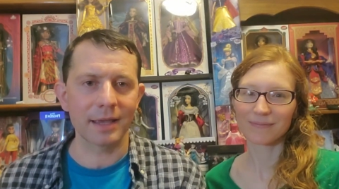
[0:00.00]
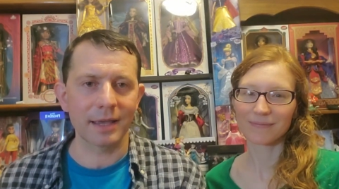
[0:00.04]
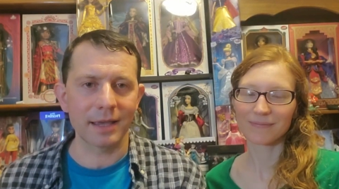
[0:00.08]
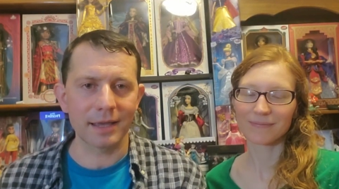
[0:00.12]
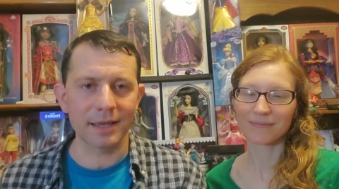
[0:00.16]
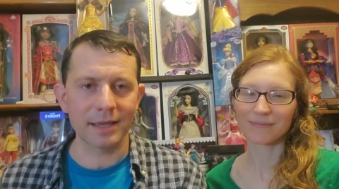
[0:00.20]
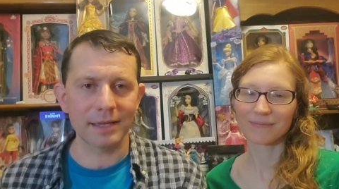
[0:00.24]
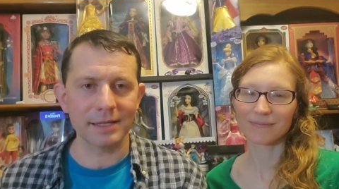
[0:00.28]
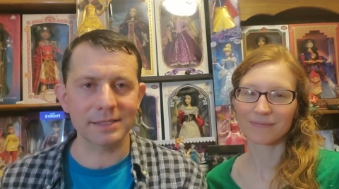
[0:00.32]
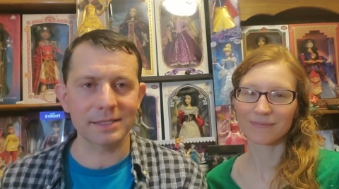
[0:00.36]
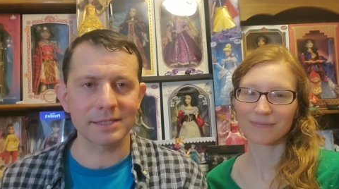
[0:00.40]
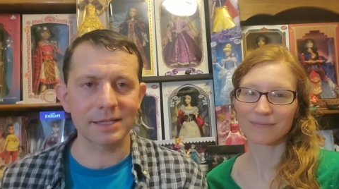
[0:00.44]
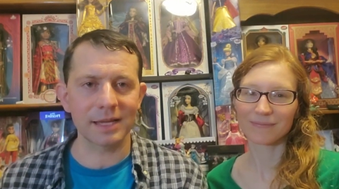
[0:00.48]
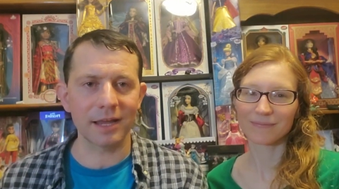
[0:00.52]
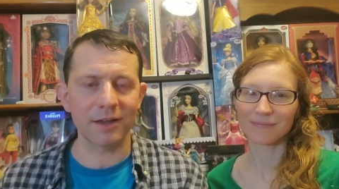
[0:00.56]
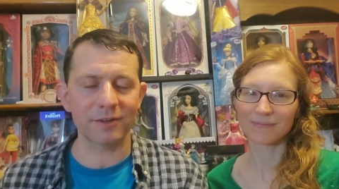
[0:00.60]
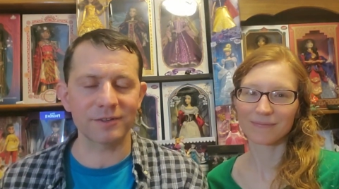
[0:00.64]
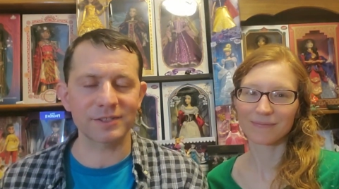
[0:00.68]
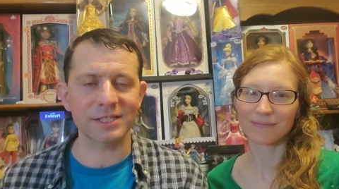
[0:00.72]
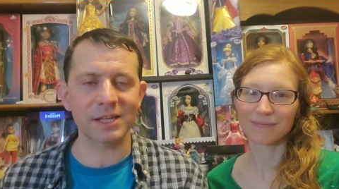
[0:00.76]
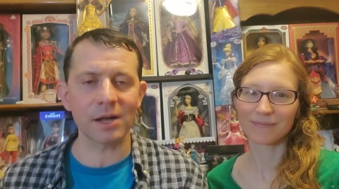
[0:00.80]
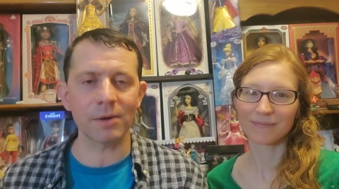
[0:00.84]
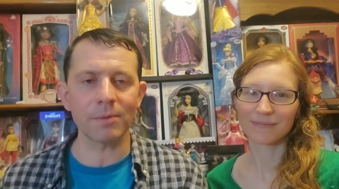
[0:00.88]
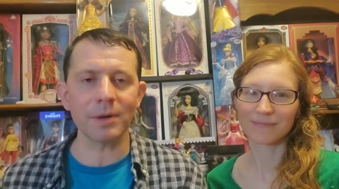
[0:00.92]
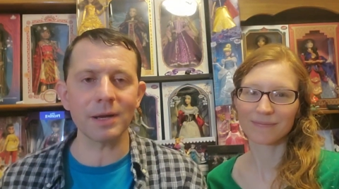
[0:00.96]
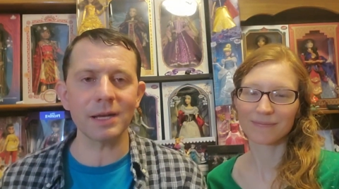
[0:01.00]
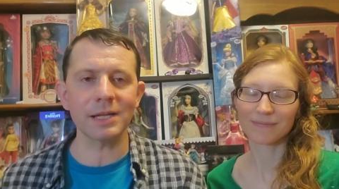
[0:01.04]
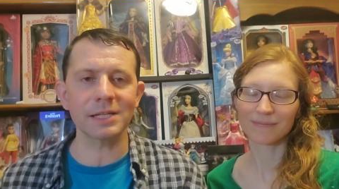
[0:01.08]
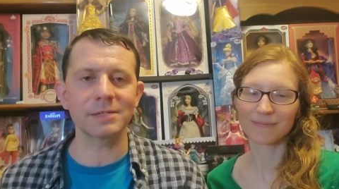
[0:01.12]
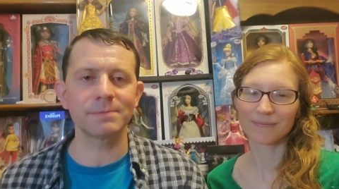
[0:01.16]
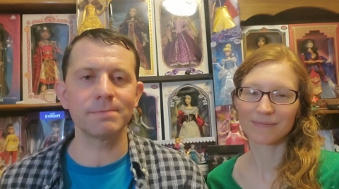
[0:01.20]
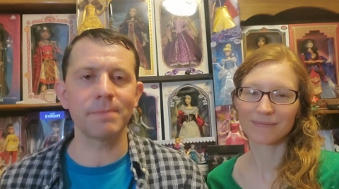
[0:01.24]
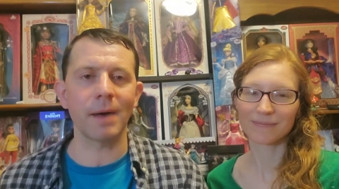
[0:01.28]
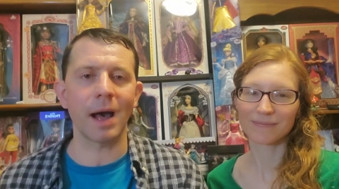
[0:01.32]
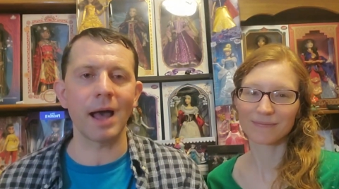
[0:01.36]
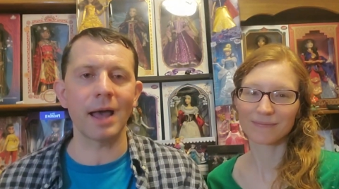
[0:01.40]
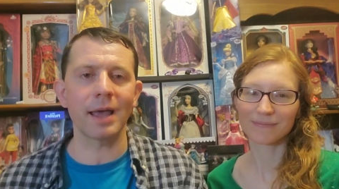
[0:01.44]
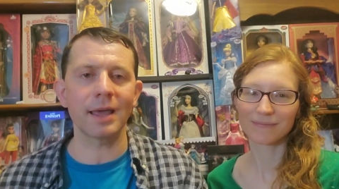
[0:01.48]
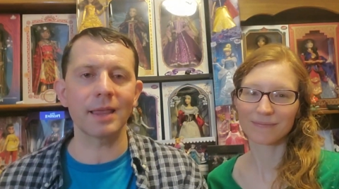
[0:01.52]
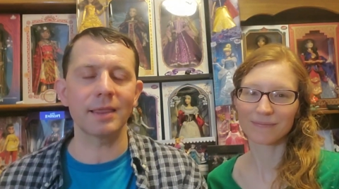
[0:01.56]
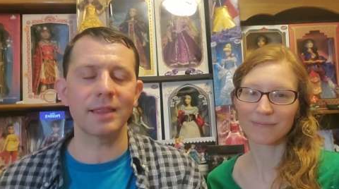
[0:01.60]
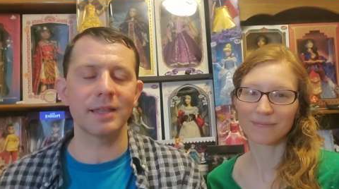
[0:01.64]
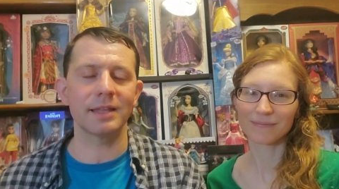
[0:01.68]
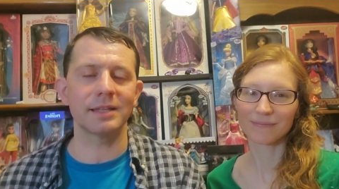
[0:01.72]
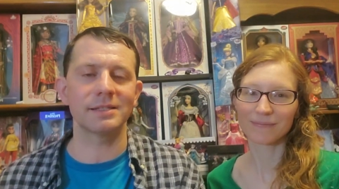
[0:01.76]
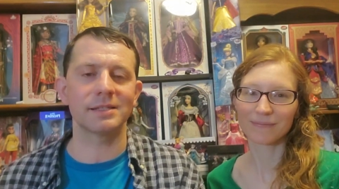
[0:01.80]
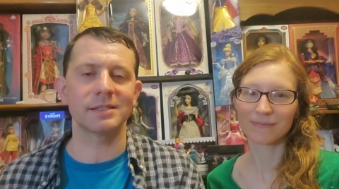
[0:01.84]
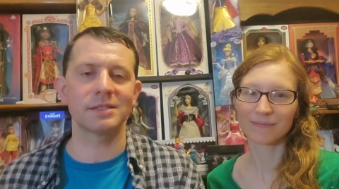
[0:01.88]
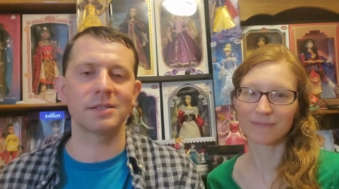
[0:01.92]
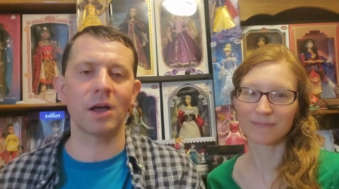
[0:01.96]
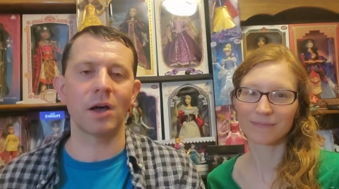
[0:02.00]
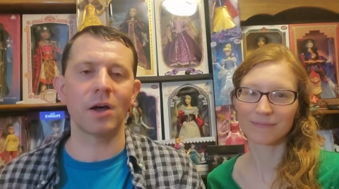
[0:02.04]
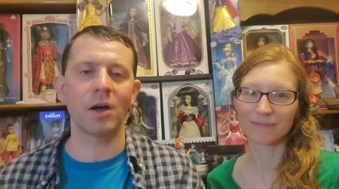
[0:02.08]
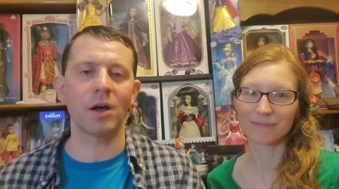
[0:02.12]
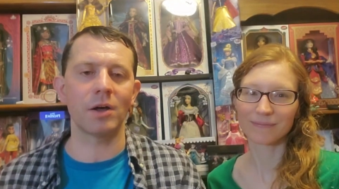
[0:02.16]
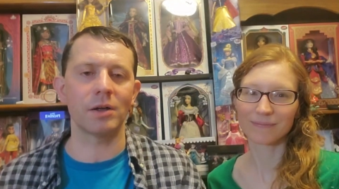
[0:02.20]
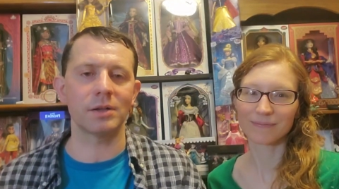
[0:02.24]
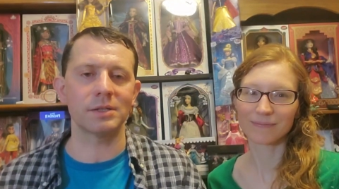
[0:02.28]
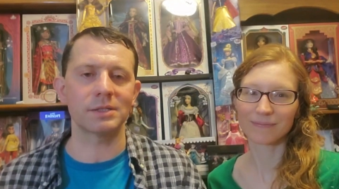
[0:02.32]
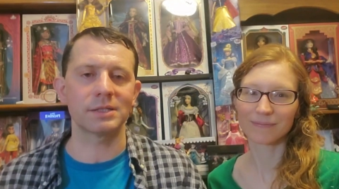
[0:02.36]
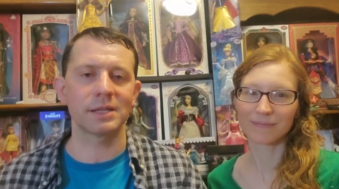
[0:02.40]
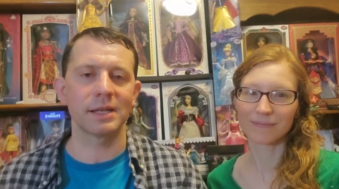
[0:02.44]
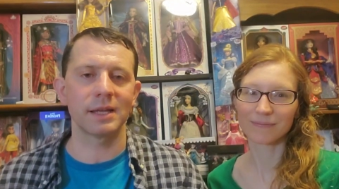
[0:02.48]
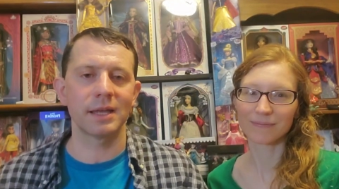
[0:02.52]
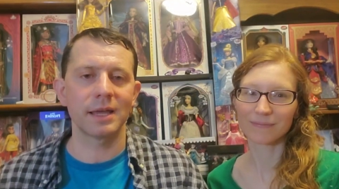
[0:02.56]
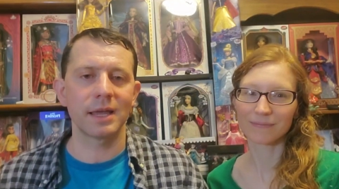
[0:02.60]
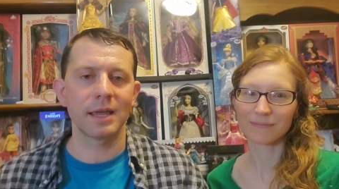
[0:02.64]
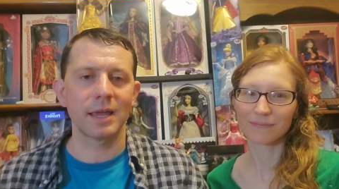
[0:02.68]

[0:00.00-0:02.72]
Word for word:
Speaker 1: is if someone is buying these dolls